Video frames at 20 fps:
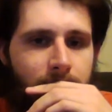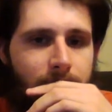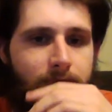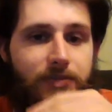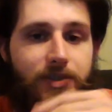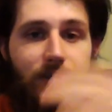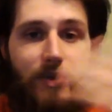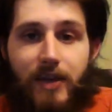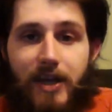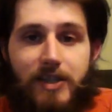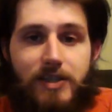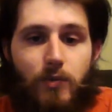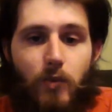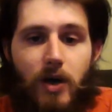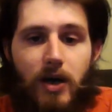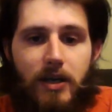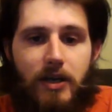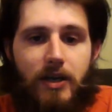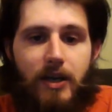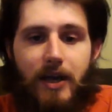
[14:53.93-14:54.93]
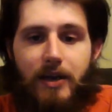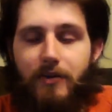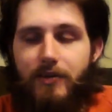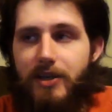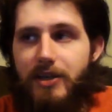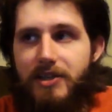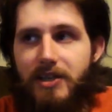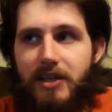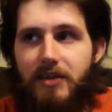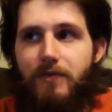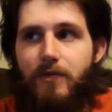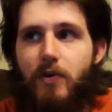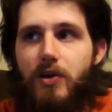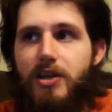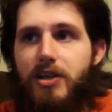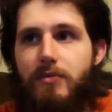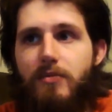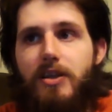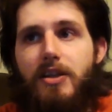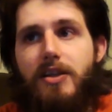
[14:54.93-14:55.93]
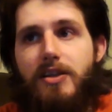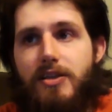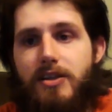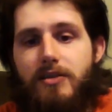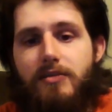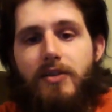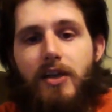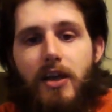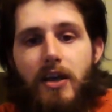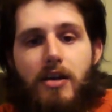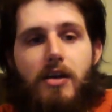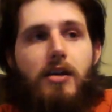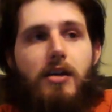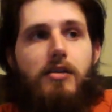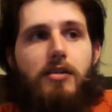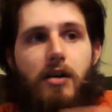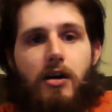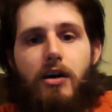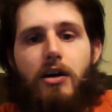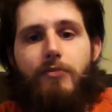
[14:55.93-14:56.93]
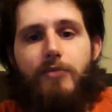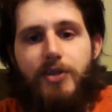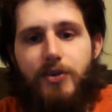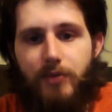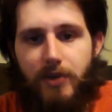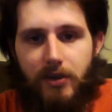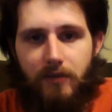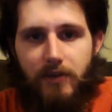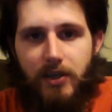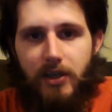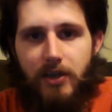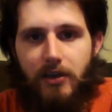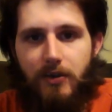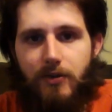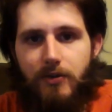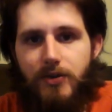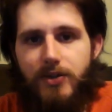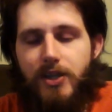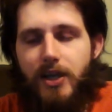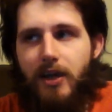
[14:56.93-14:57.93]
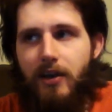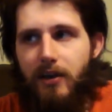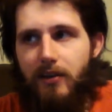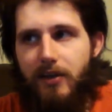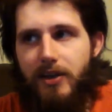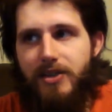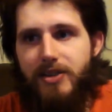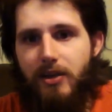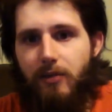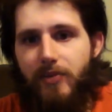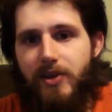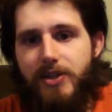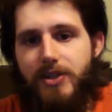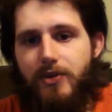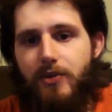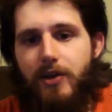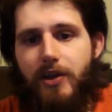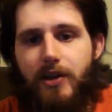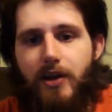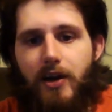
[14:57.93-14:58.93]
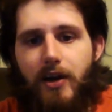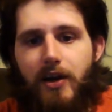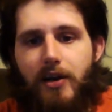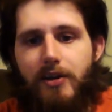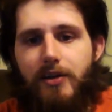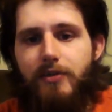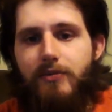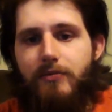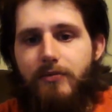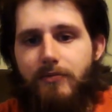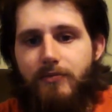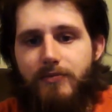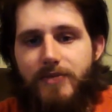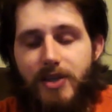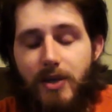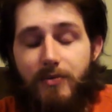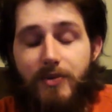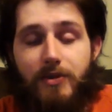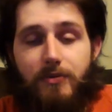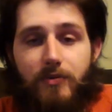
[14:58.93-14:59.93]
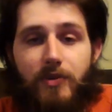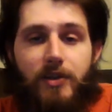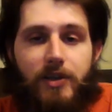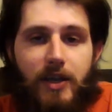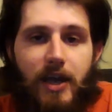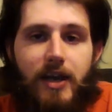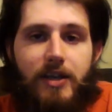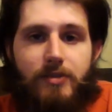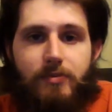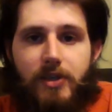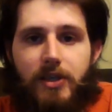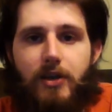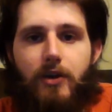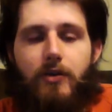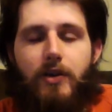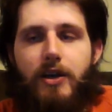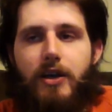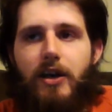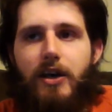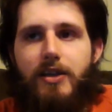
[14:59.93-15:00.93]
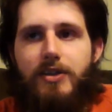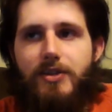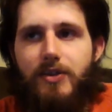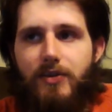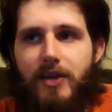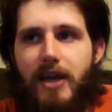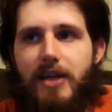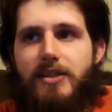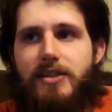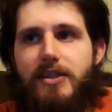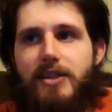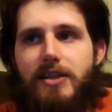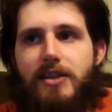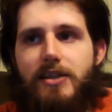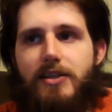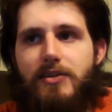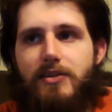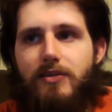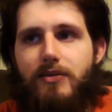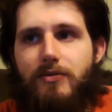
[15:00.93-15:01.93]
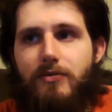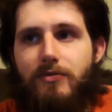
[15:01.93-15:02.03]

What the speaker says: So that's why I don't intend for it to be this long between videos unless something's going on, and something really has been going on. So that's it. So